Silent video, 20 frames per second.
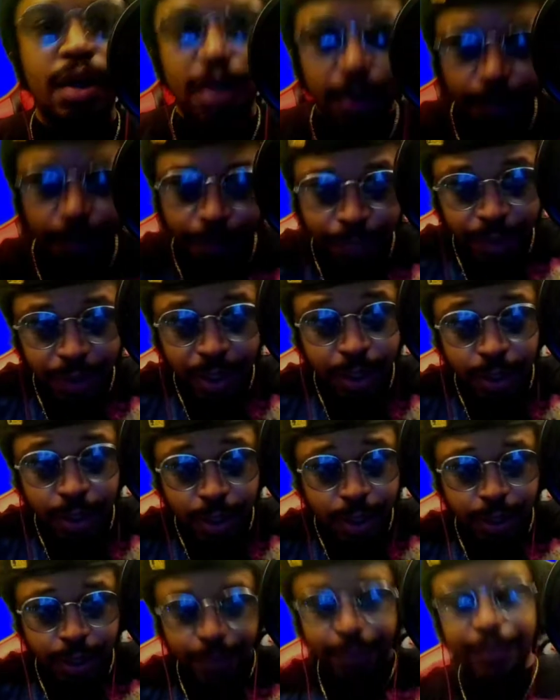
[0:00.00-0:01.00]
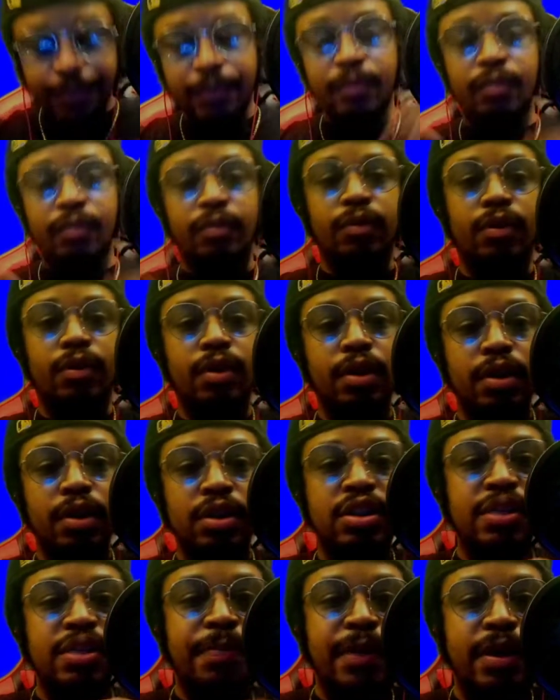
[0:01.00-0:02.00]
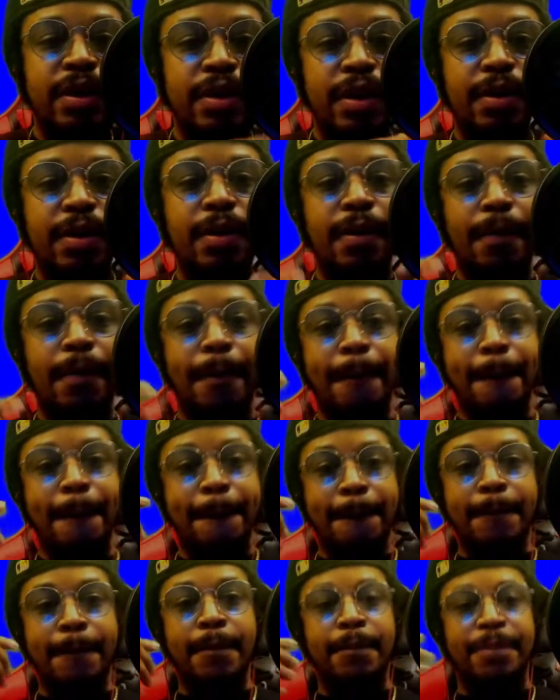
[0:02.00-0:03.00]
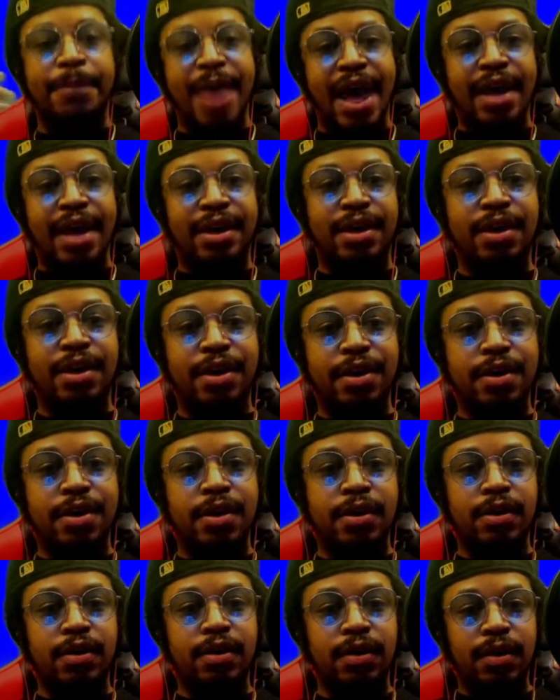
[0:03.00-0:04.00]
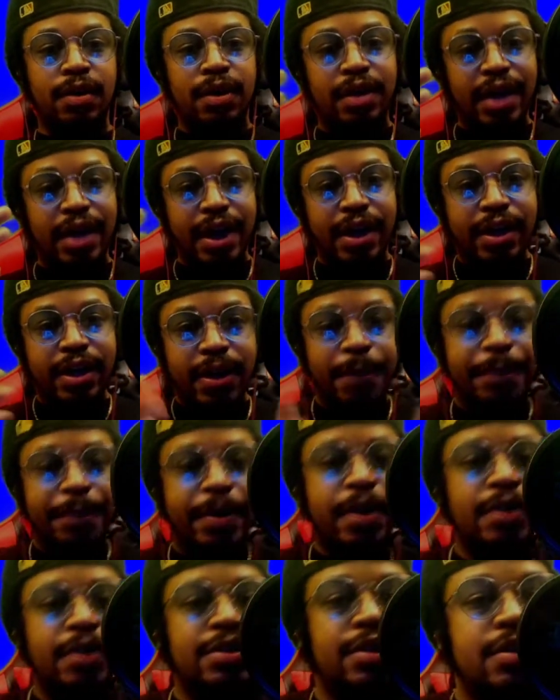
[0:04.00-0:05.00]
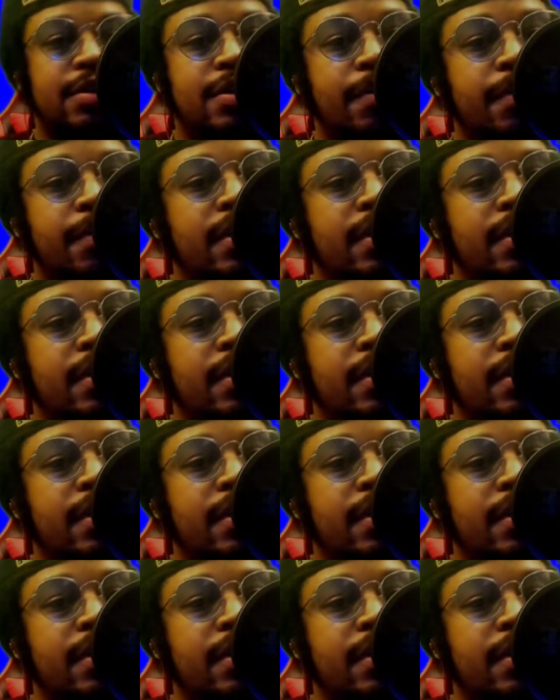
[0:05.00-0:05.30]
me speaking back here in comparison to me